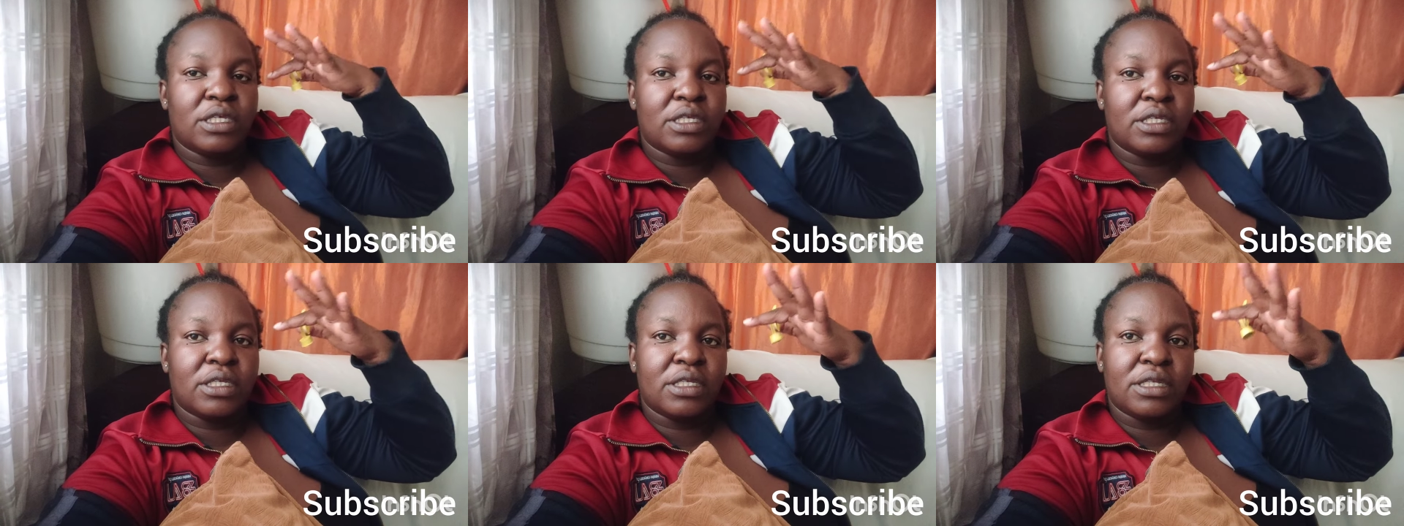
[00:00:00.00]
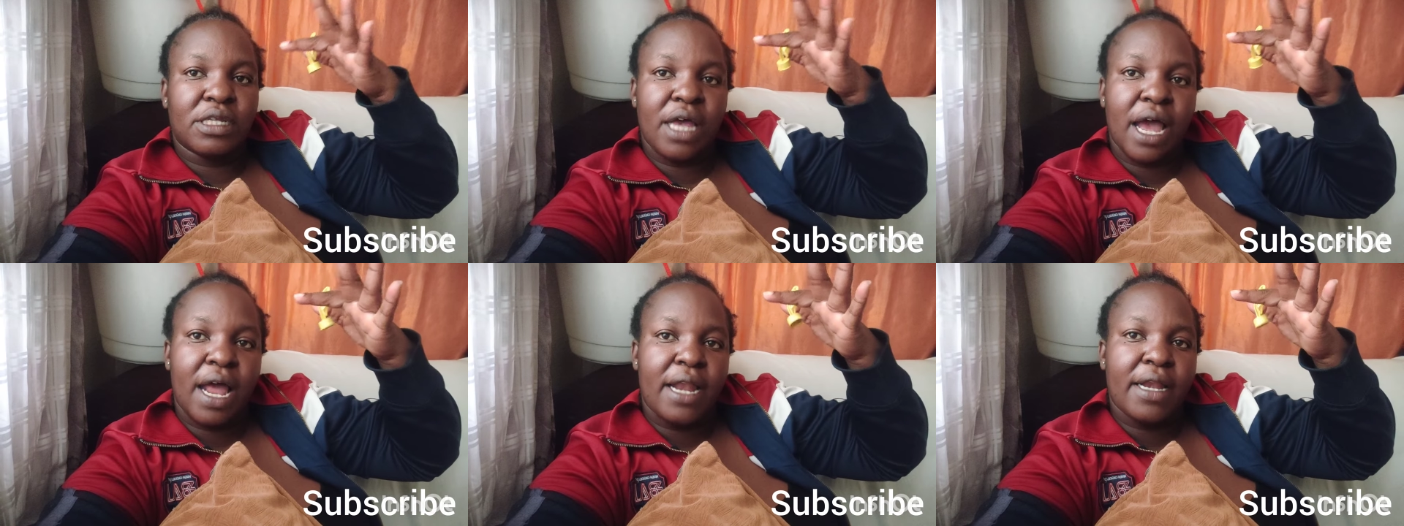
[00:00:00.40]

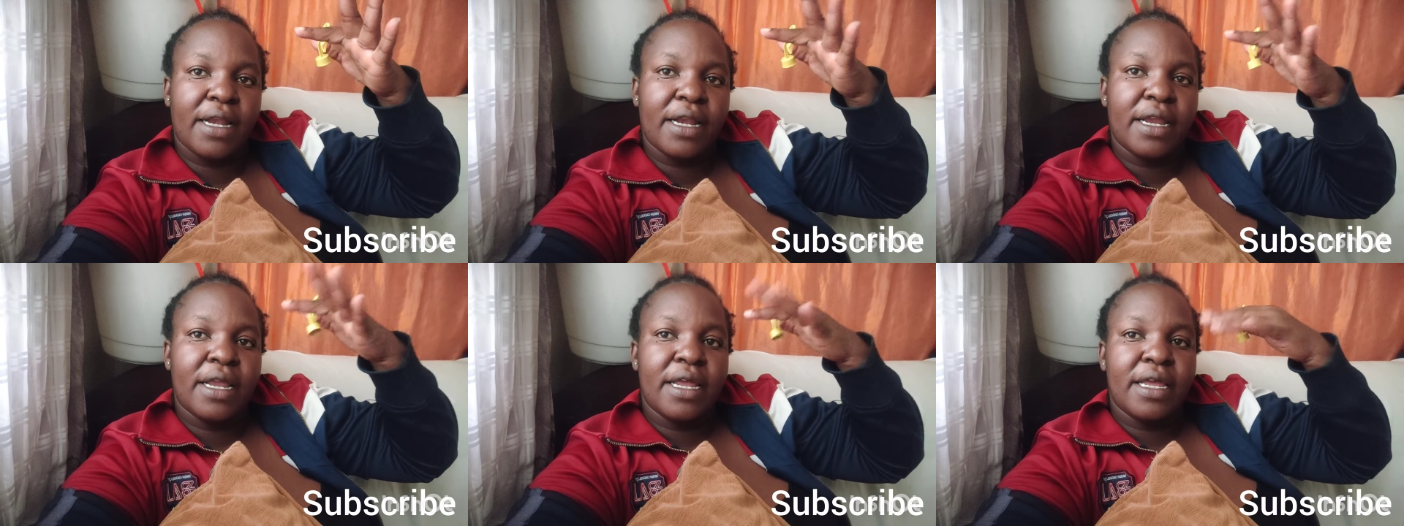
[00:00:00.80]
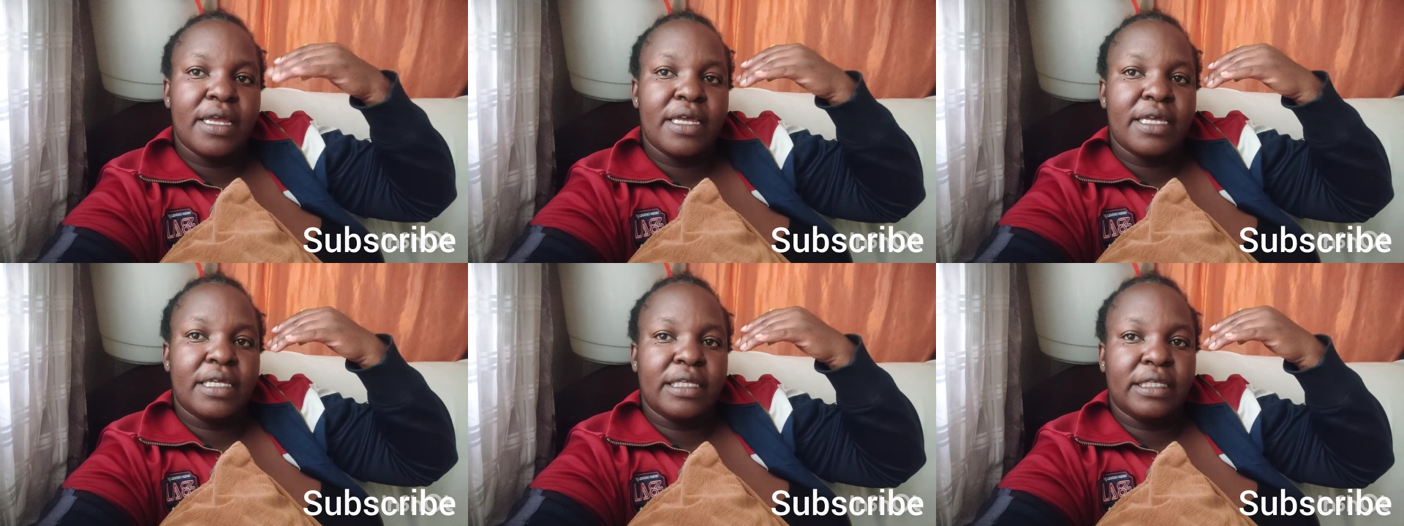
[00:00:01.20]
sun
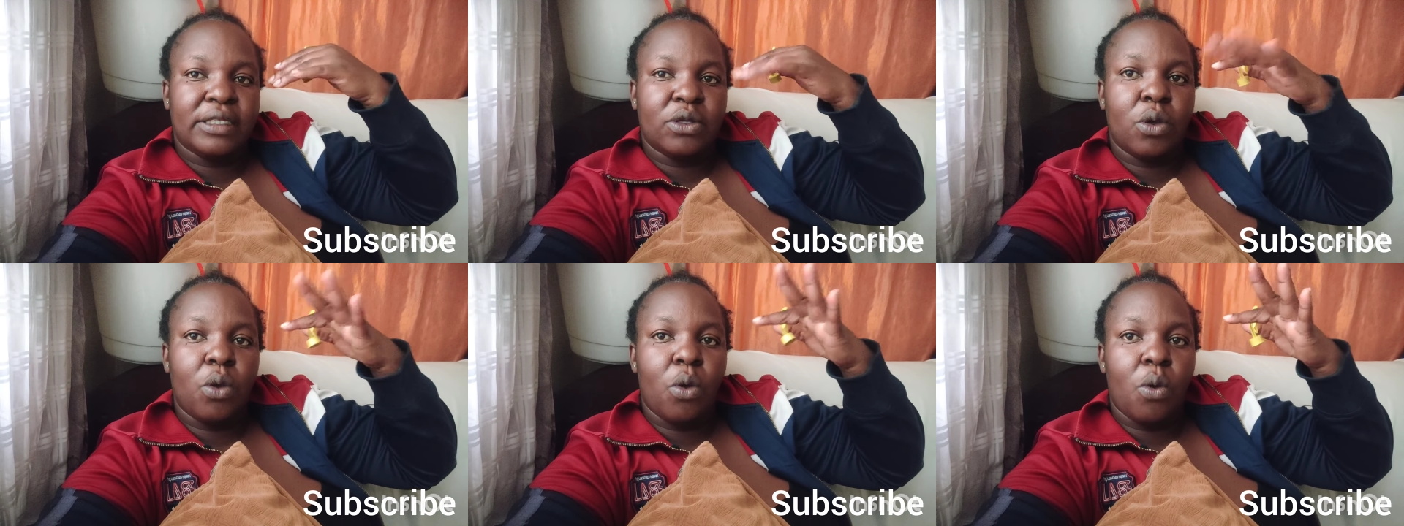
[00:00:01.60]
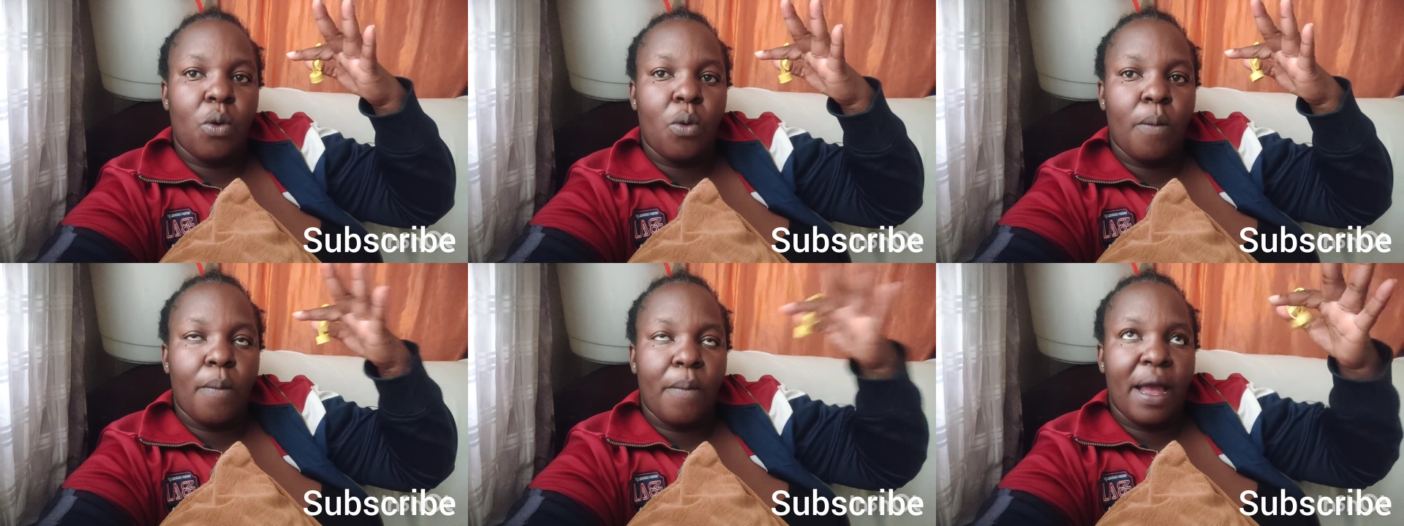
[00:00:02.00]
is so
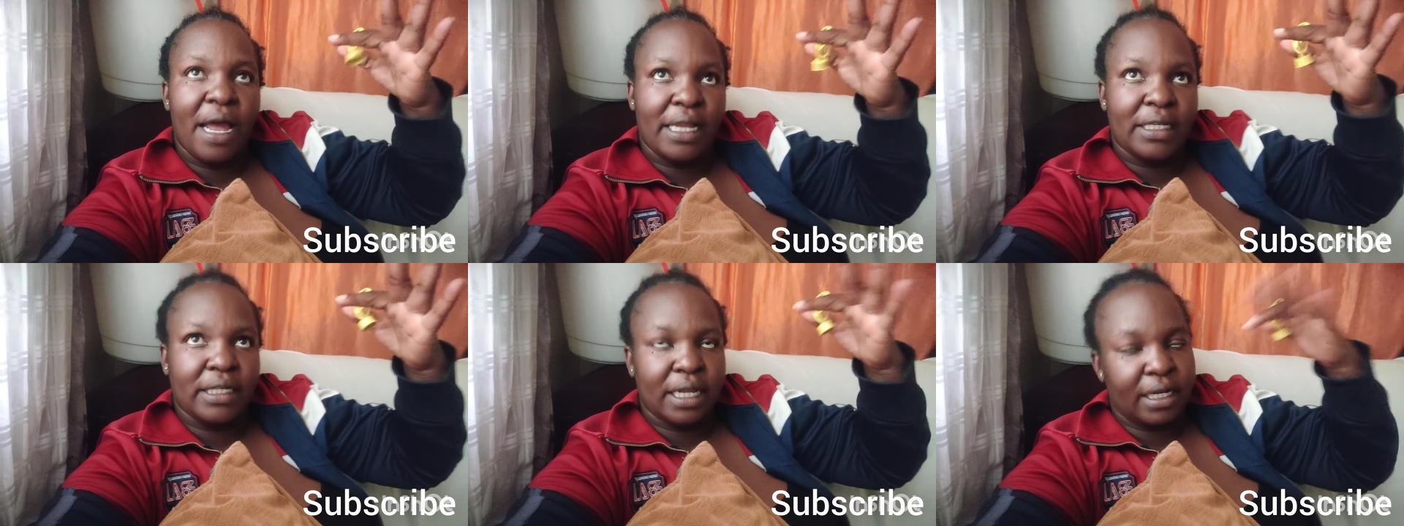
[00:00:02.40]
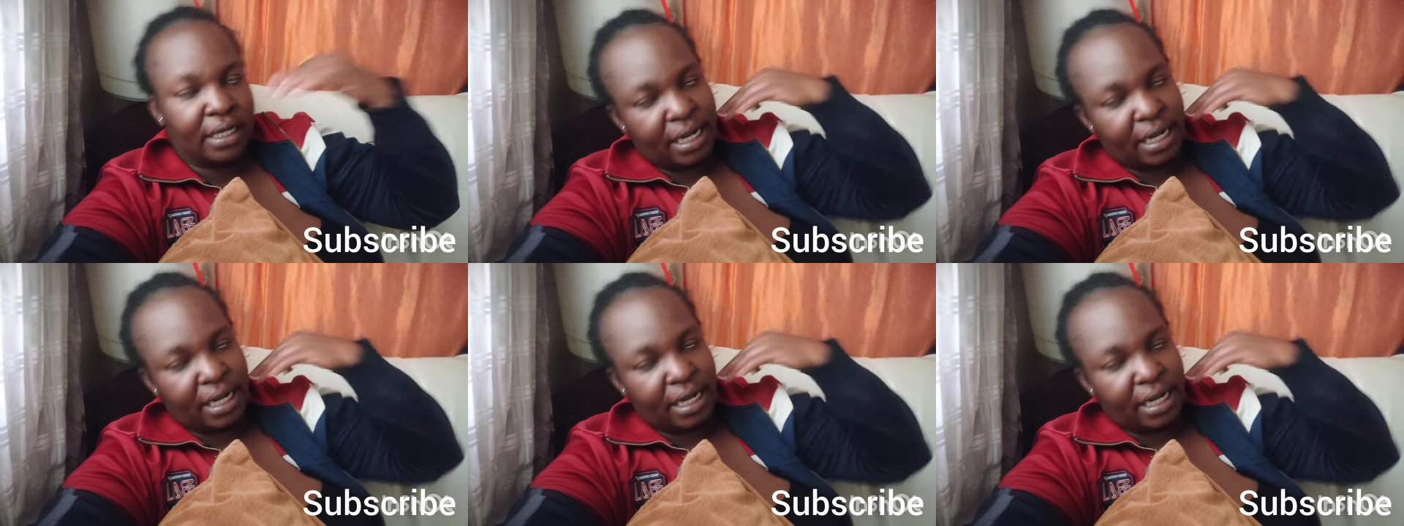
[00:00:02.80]
much at